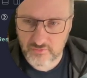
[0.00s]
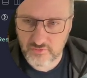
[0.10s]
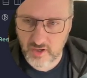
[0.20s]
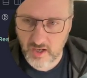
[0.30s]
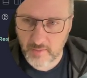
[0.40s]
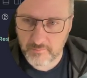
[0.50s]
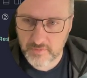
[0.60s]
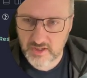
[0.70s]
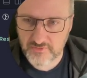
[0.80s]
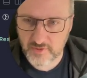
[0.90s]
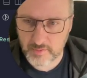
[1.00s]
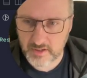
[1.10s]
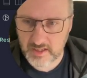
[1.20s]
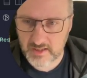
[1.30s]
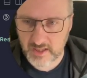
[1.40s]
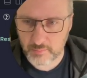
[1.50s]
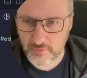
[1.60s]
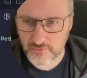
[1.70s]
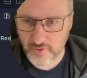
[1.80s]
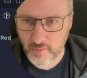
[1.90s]
GitHub and GitLab also
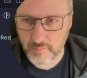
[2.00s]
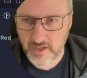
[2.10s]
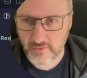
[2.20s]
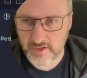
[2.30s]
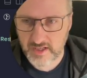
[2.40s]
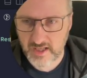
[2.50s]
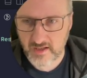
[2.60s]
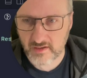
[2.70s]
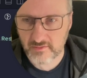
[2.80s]
appear in here.